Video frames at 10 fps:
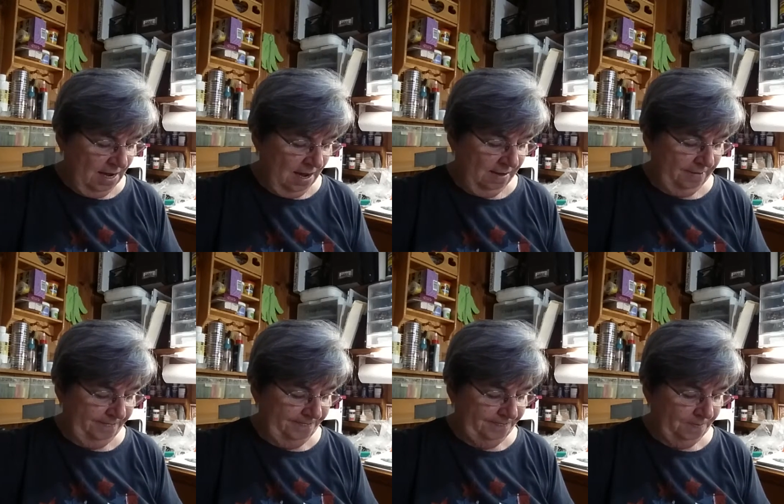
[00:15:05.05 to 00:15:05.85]

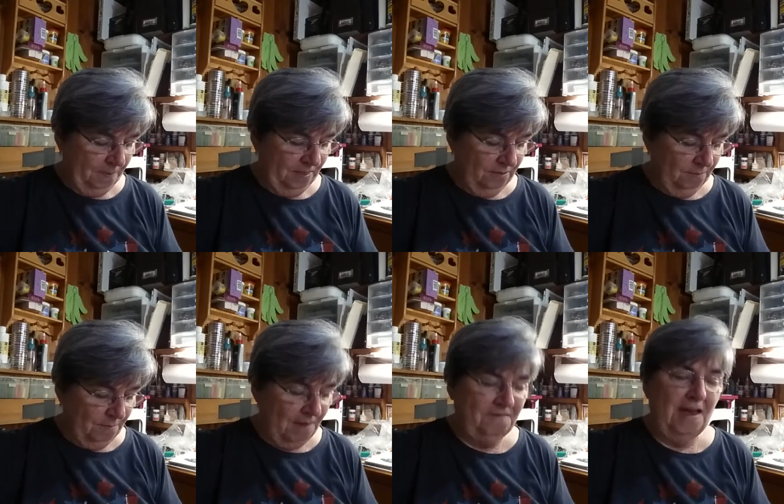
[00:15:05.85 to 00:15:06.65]
um,
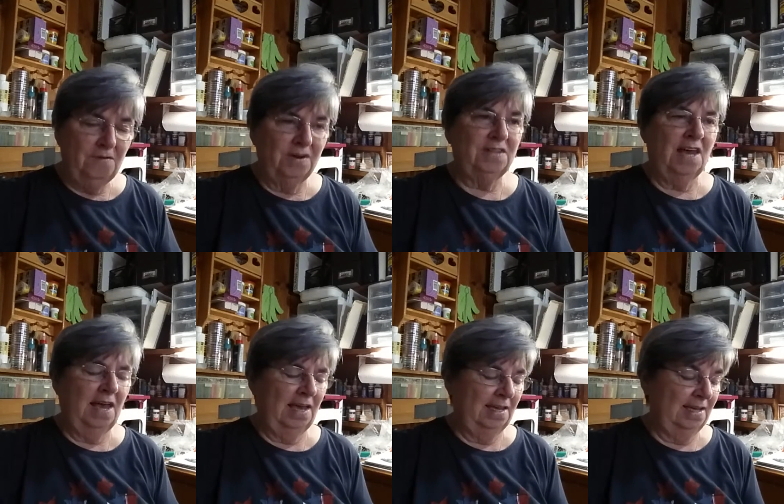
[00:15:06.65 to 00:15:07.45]
my favorite
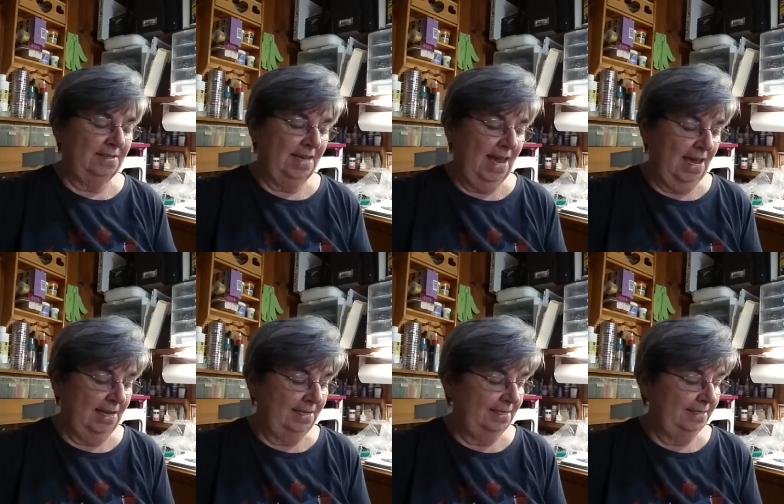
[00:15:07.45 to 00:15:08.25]
thing is
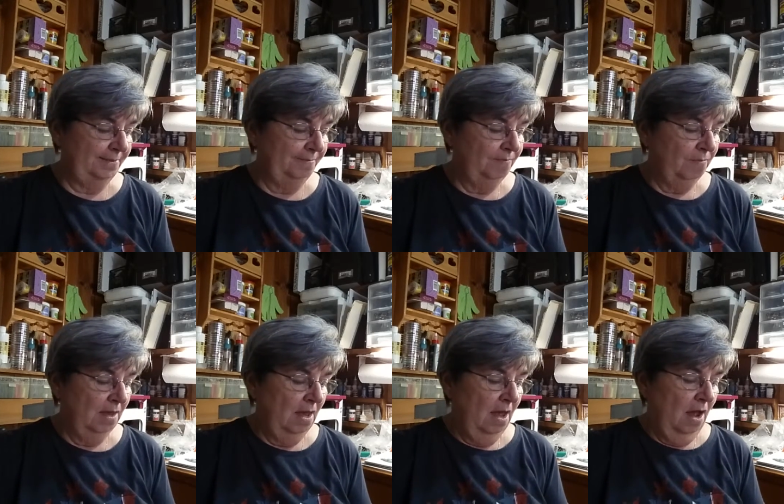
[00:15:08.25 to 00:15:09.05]
canes.
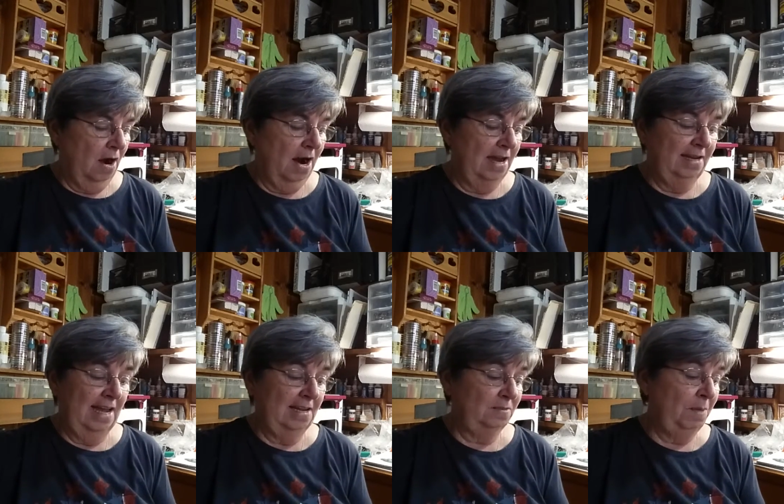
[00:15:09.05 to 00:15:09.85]
All right.
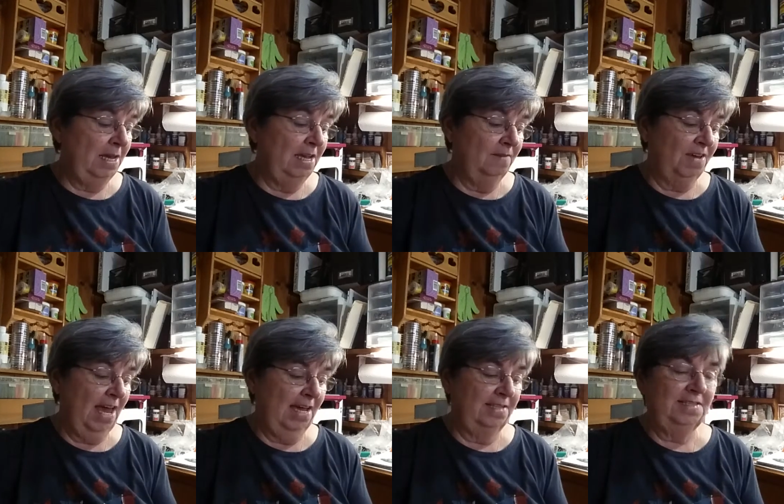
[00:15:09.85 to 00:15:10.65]
And speaking of
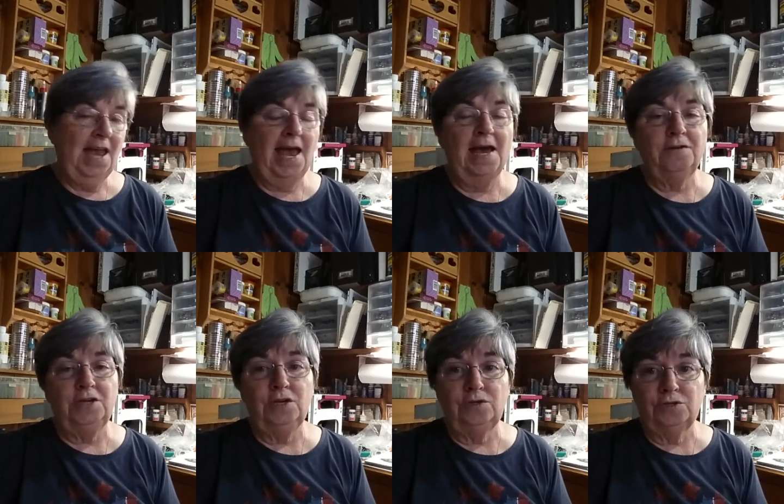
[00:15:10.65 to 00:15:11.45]
canes, how do
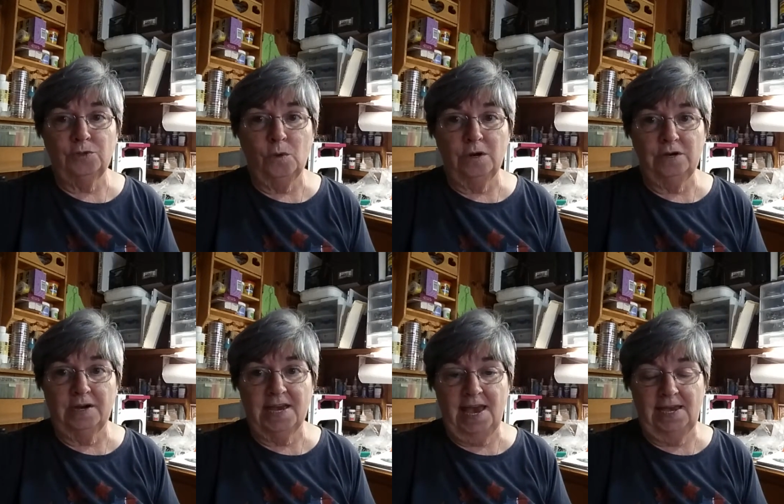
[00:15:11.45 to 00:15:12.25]
you store your
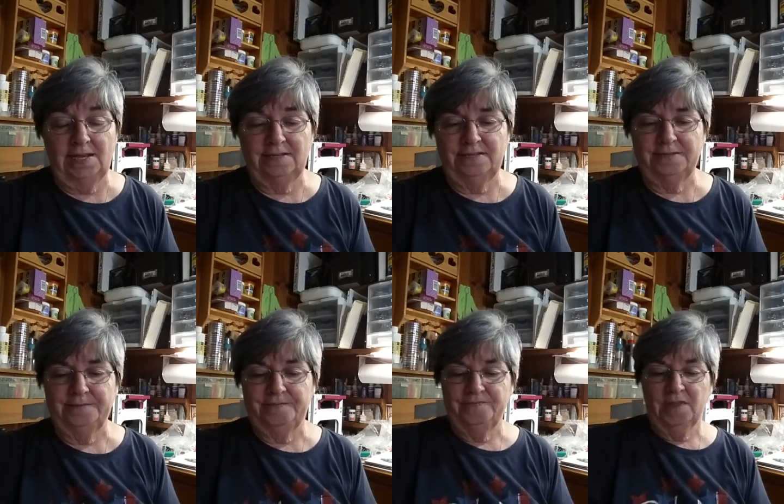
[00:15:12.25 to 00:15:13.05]
canes?
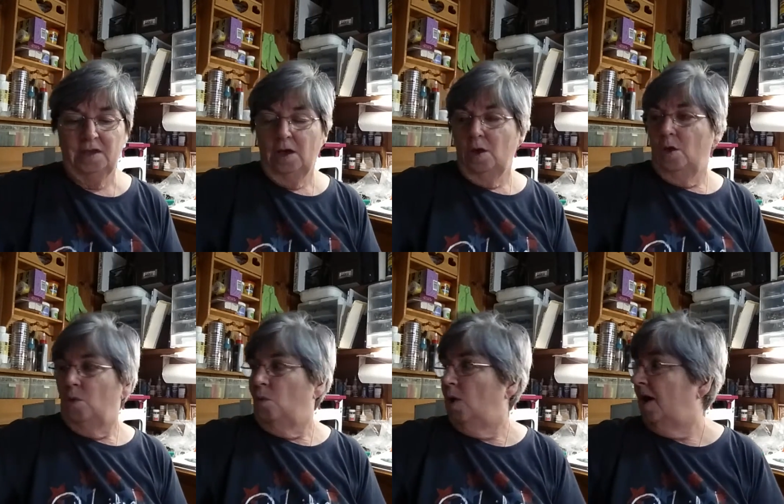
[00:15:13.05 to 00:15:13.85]

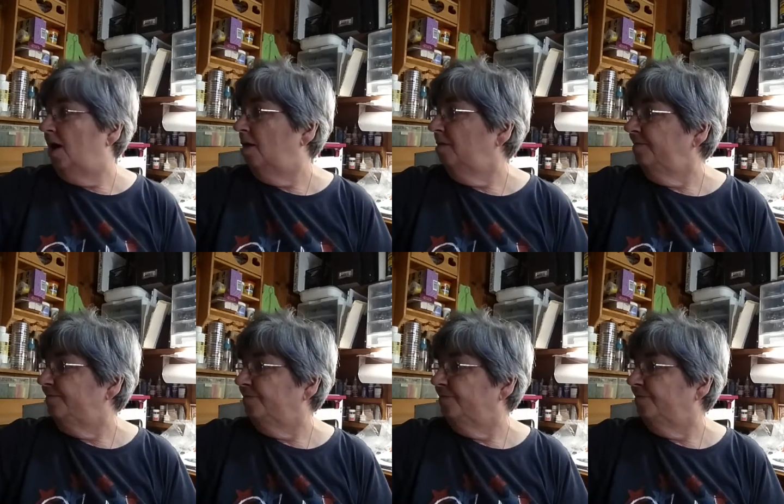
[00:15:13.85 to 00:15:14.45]
Well,